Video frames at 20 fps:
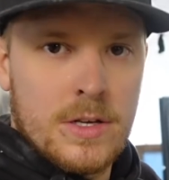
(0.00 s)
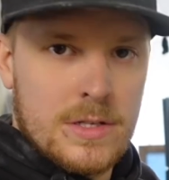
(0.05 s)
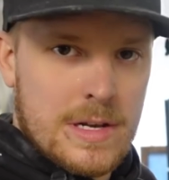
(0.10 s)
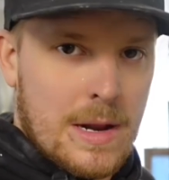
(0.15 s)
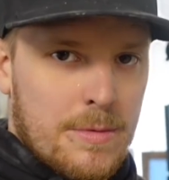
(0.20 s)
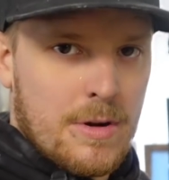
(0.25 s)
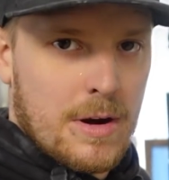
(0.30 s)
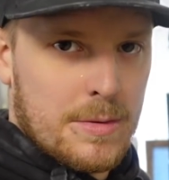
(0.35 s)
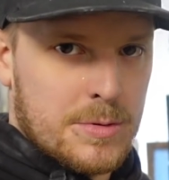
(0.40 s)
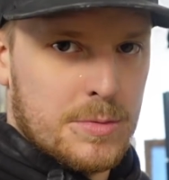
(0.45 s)
So
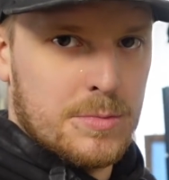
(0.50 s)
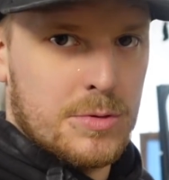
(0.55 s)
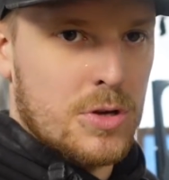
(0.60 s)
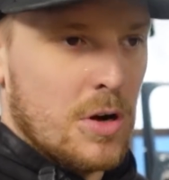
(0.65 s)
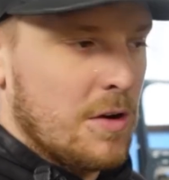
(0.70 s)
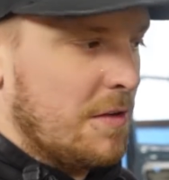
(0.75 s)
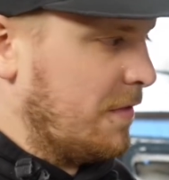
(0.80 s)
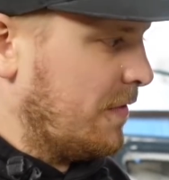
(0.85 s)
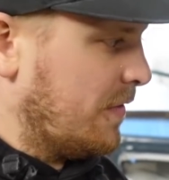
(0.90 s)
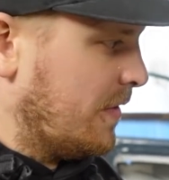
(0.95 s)
let me grab some
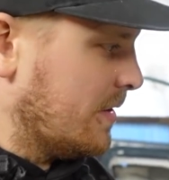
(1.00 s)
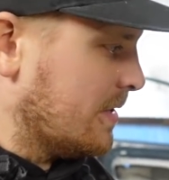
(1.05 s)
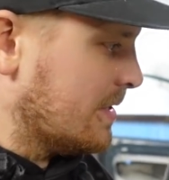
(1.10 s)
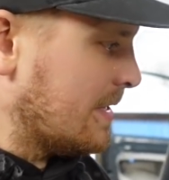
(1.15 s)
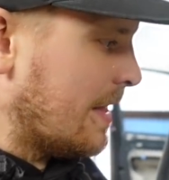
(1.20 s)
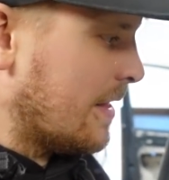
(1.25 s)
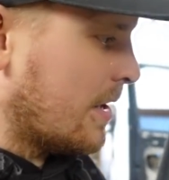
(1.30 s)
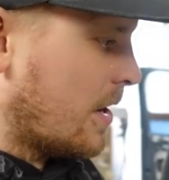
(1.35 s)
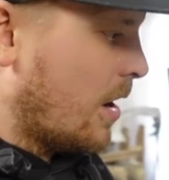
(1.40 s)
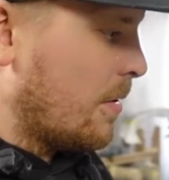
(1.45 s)
stuff,
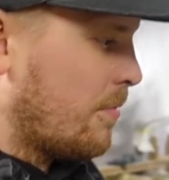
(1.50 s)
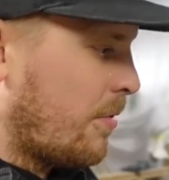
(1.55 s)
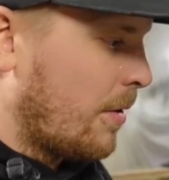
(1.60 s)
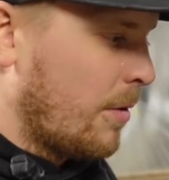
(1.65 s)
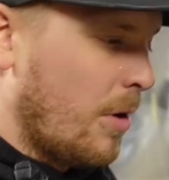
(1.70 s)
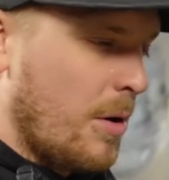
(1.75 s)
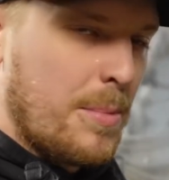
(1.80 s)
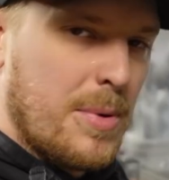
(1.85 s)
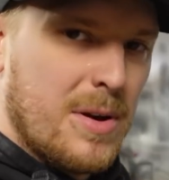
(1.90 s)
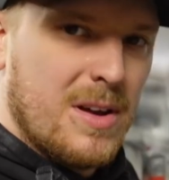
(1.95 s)
set the
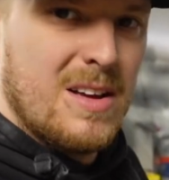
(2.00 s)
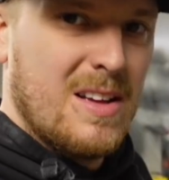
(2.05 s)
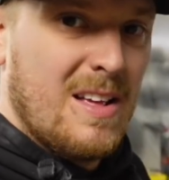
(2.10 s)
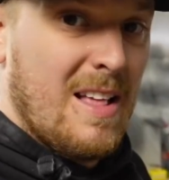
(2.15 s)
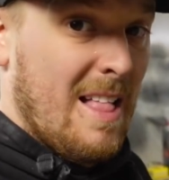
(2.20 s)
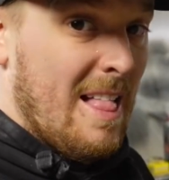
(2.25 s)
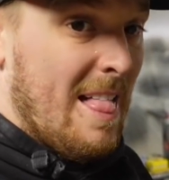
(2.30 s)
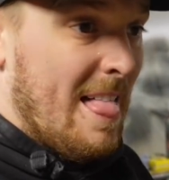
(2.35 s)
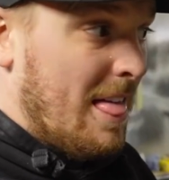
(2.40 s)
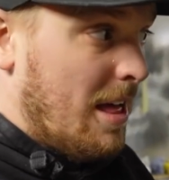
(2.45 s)
GoPro up,
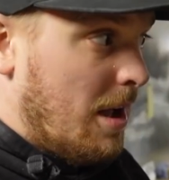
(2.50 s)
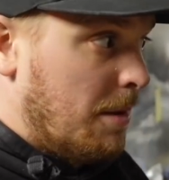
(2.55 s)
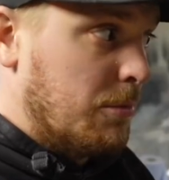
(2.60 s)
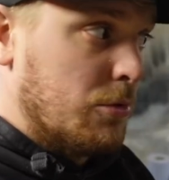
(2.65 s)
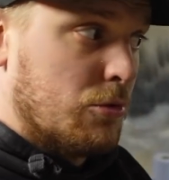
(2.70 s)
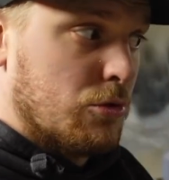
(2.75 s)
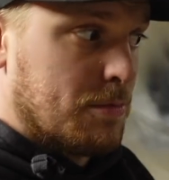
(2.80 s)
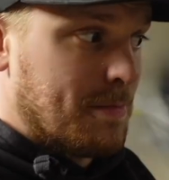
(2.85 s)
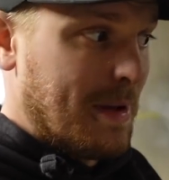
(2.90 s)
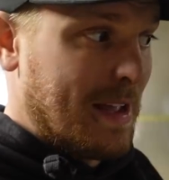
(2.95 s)
and we'll
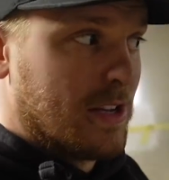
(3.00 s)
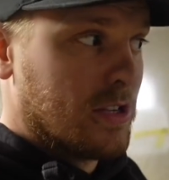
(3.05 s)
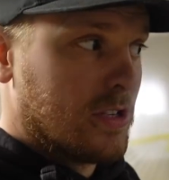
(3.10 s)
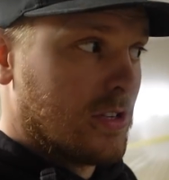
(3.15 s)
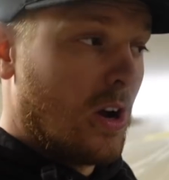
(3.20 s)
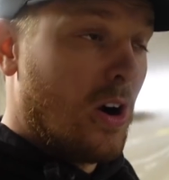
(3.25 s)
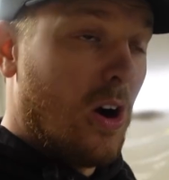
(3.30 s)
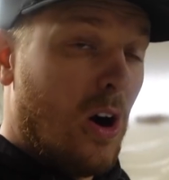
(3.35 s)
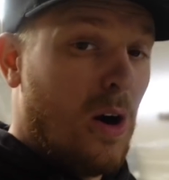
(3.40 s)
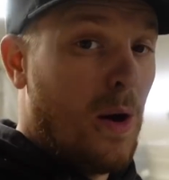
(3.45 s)
just make a
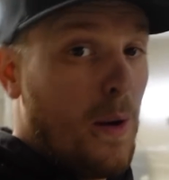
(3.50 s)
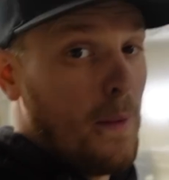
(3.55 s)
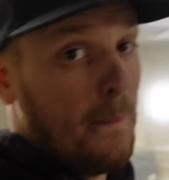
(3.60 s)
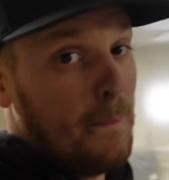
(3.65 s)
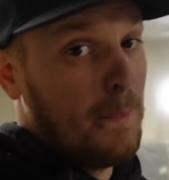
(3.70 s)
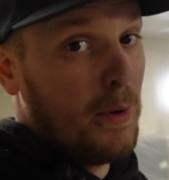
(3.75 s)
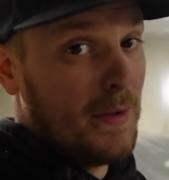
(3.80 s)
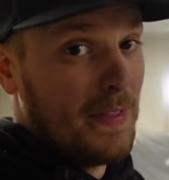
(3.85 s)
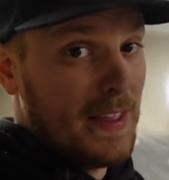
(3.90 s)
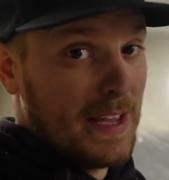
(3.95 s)
start
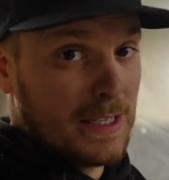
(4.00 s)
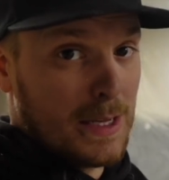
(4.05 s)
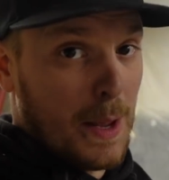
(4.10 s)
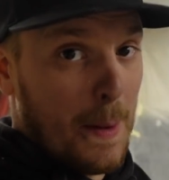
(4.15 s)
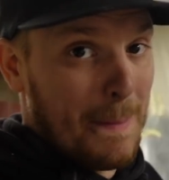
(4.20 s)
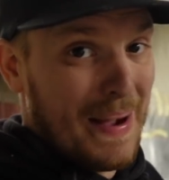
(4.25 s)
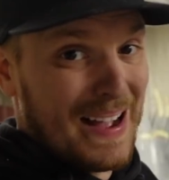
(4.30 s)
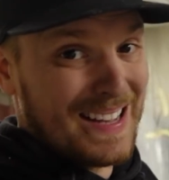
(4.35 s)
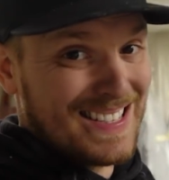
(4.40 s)
putting this back